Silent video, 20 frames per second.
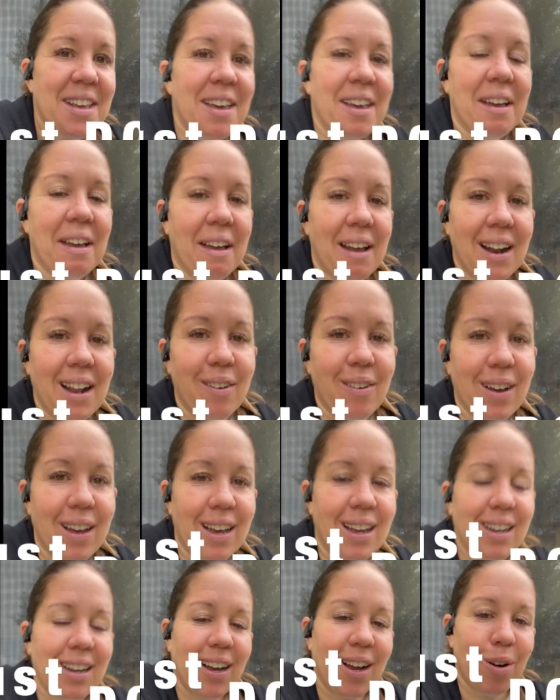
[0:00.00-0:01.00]
Anyway,
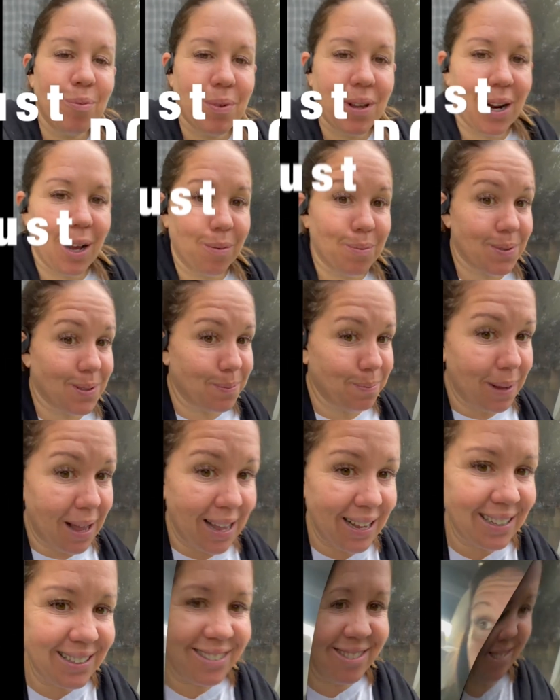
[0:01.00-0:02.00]
I hope that helps.
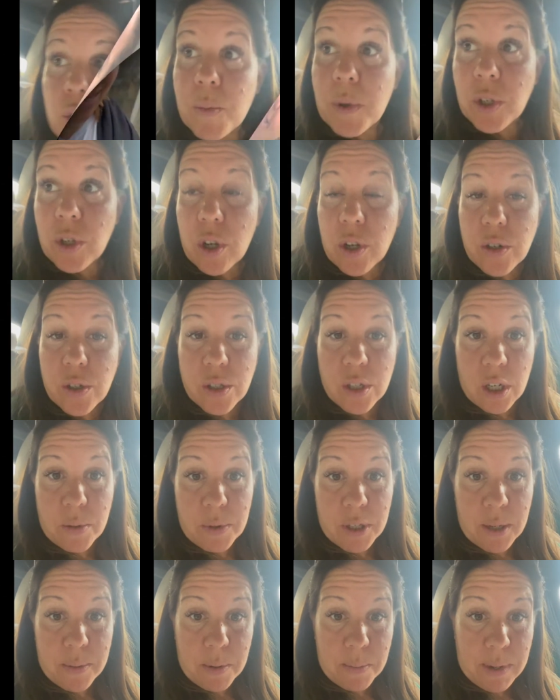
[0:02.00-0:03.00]
Bye. So my daughter is going to
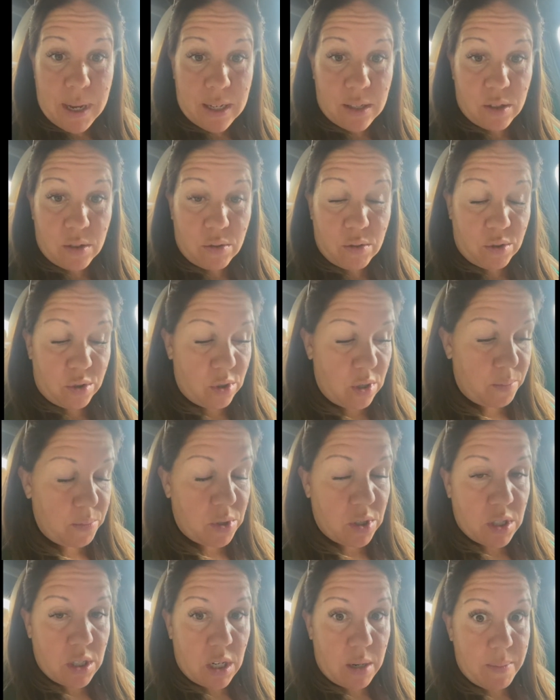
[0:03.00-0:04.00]
be coming back soon, so I'm
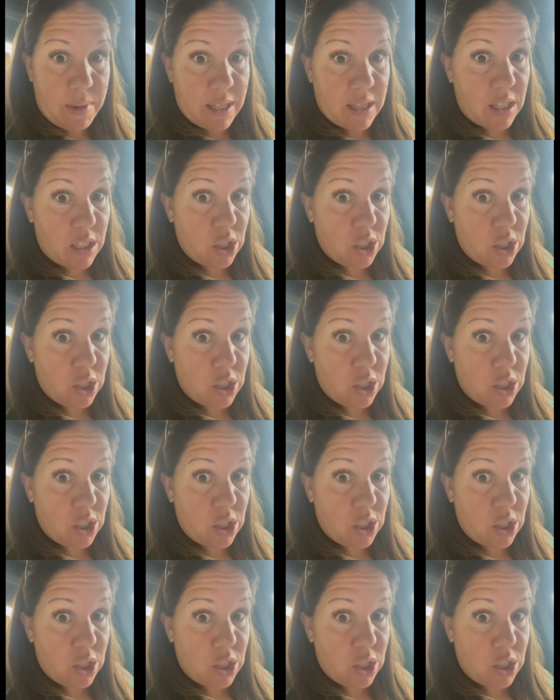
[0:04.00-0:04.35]
just going to make this